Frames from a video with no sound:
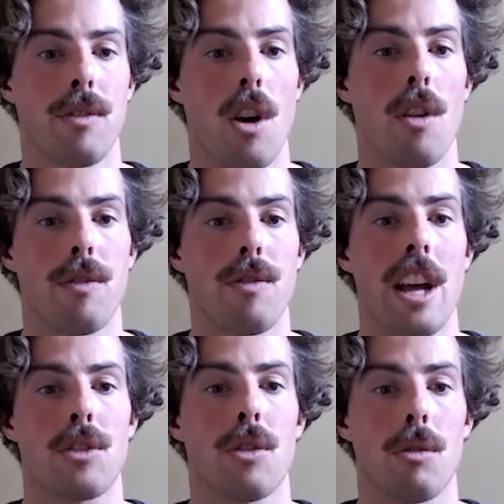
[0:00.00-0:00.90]
of, of
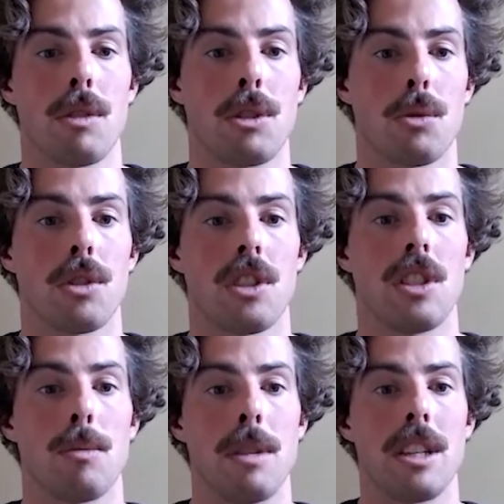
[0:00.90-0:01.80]
natural
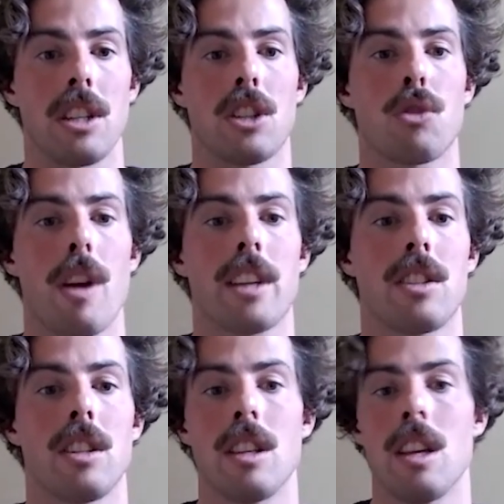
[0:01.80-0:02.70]
resources being
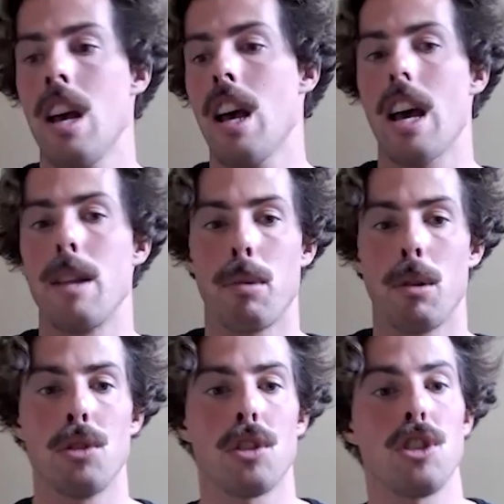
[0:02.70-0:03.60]
extracted and
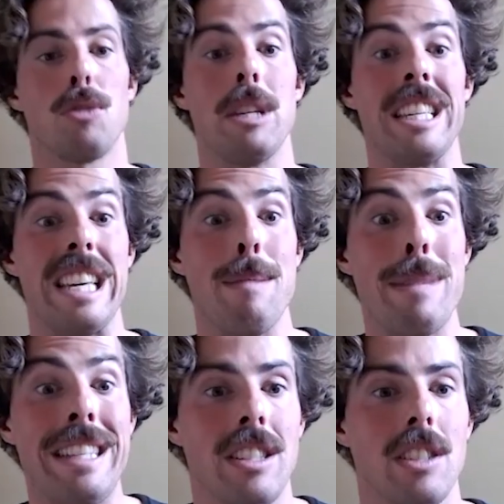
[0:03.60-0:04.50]
pollutions being
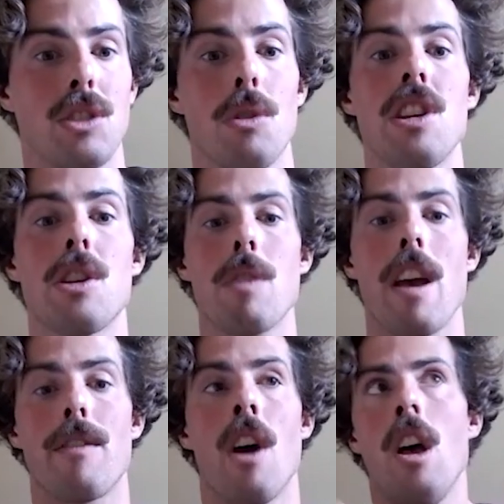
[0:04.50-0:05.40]
emitted. So here
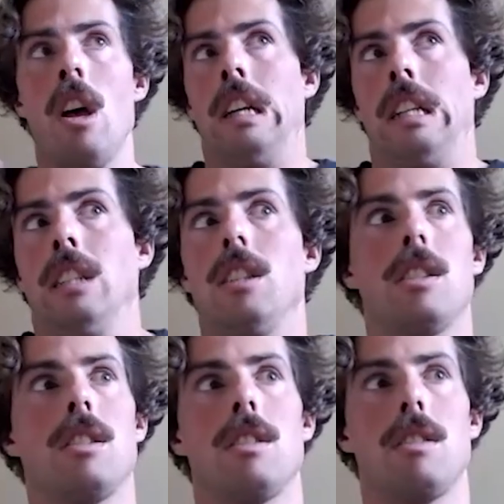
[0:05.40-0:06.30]
we have
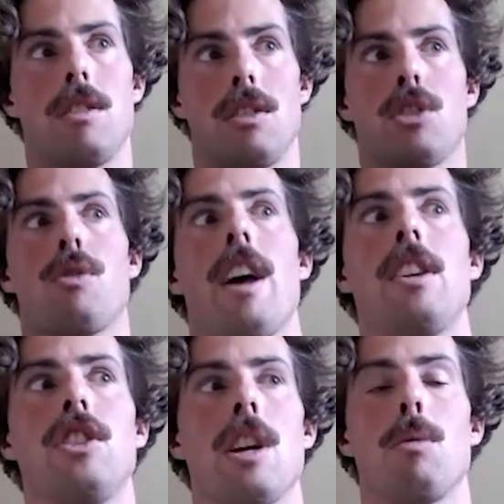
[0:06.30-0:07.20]
uh, the
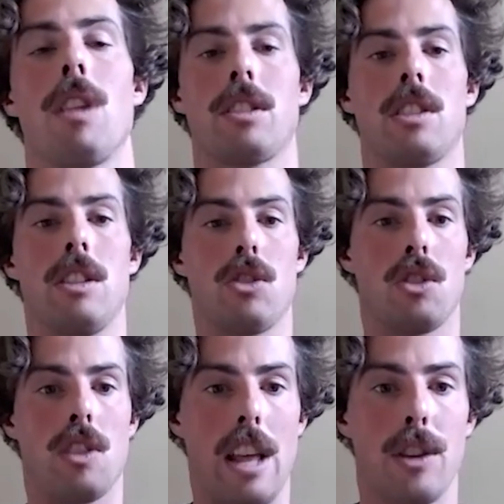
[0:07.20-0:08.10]
strategy I would like to say is
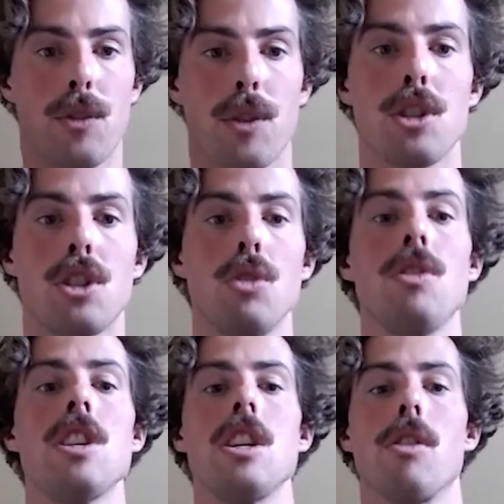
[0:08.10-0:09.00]
just let's first do
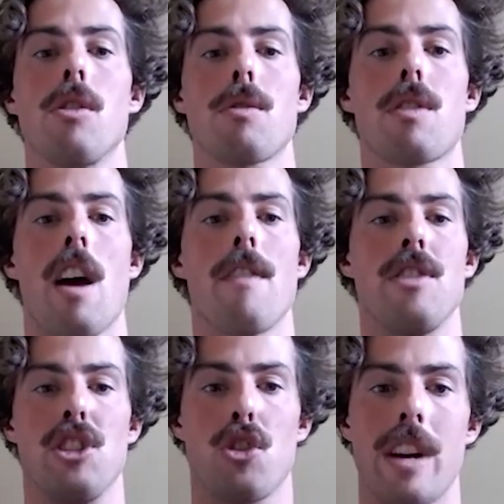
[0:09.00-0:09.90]
degrowth, have
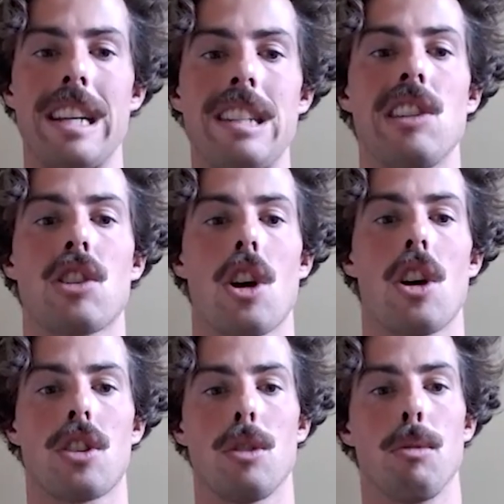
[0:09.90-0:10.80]
this grand
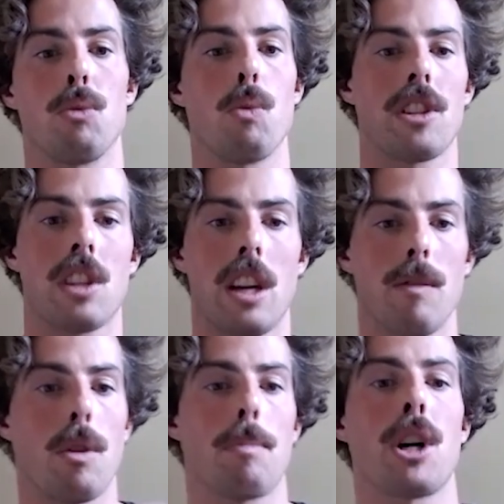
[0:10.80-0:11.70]
discussion about what
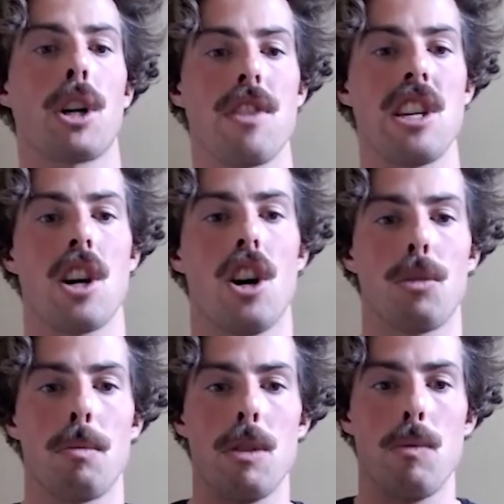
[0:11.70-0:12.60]
kind, what part of the
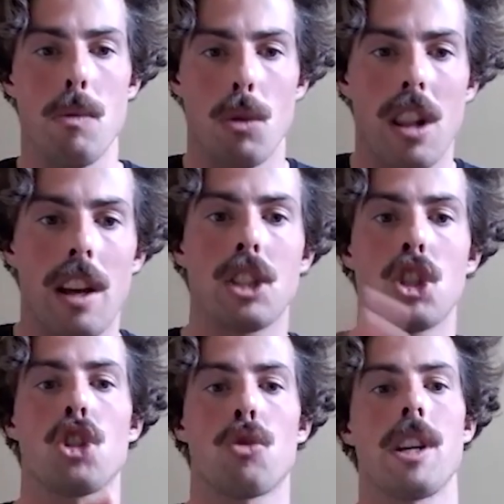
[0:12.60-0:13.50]
economy we would like
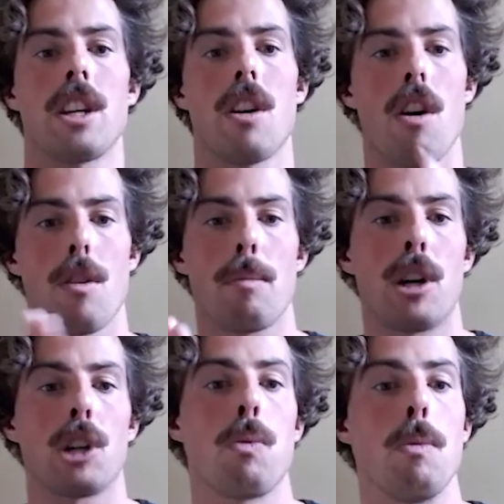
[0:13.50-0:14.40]
to shrink, other
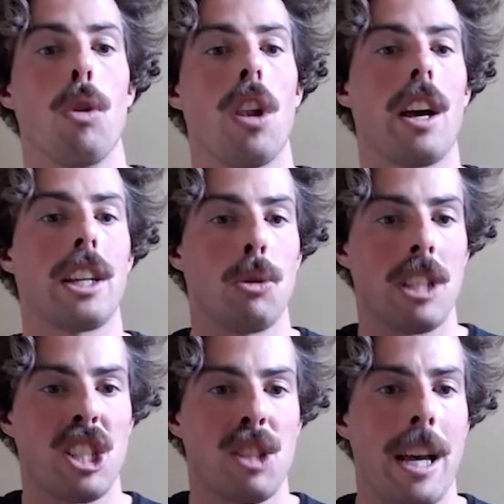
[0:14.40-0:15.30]
part we would like to
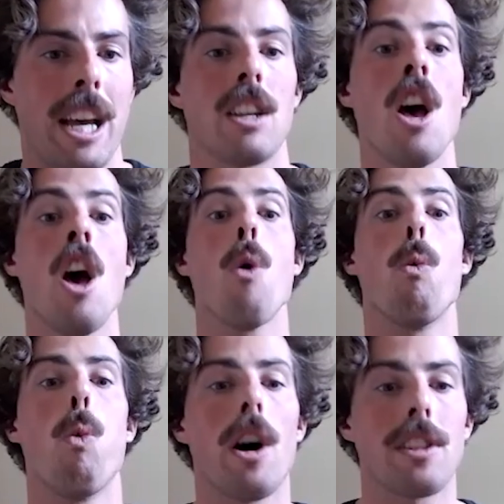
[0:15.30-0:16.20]
expand,
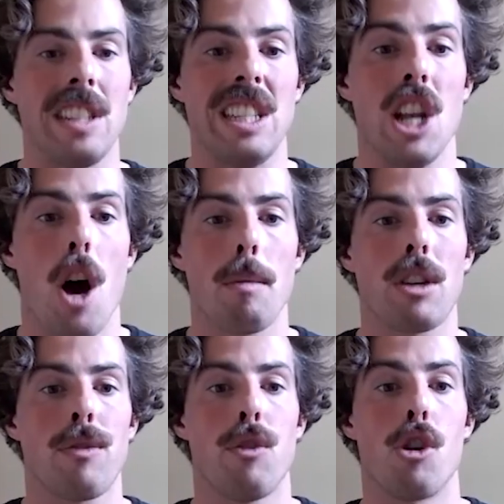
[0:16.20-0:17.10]
what
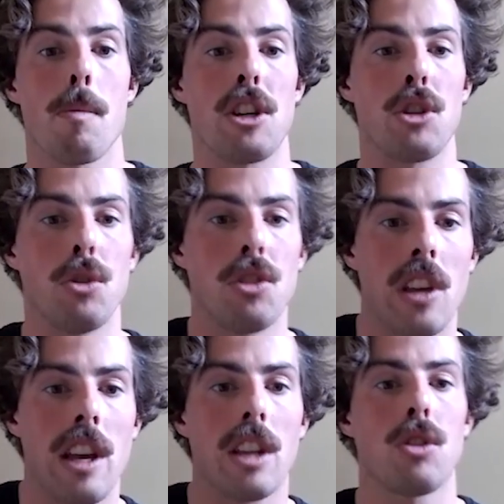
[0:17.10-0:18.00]
economic form they should
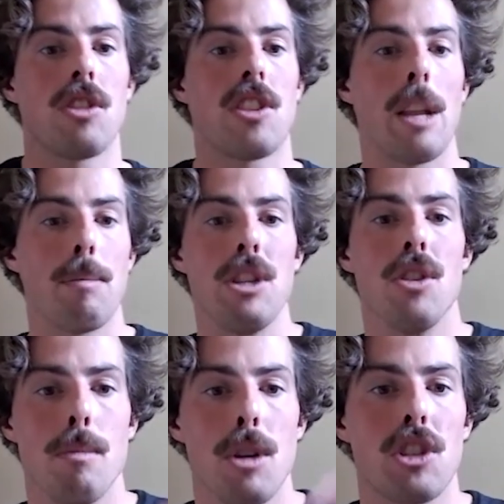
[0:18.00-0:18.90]
take, should that be you
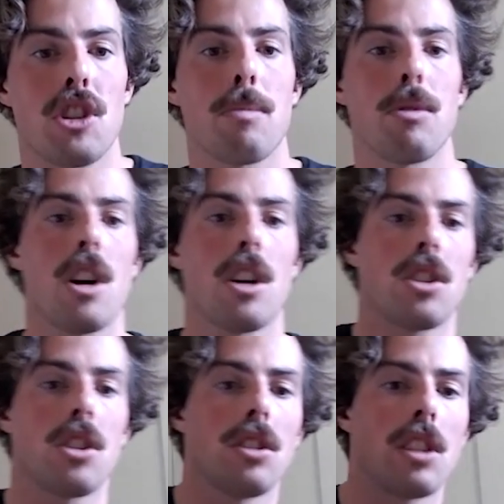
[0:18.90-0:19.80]
know monetary
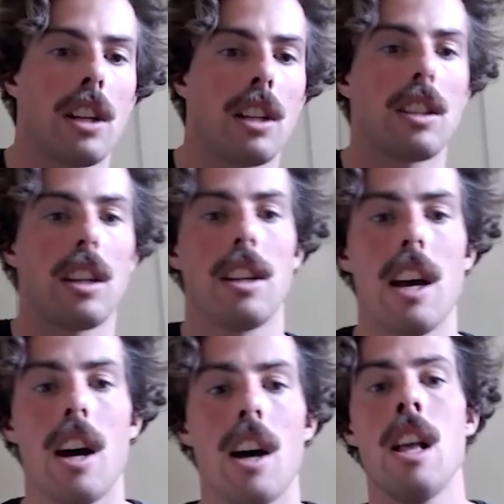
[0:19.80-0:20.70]
production, da da da da
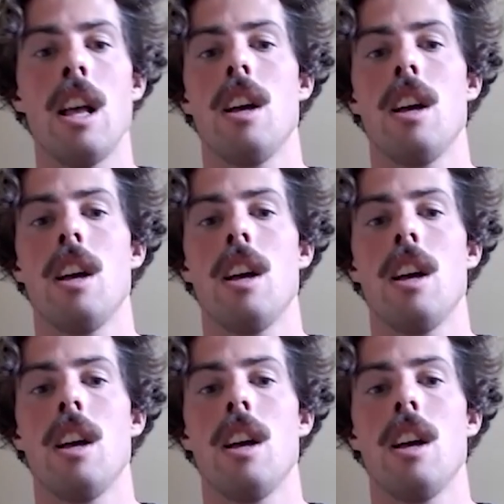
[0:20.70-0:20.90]
da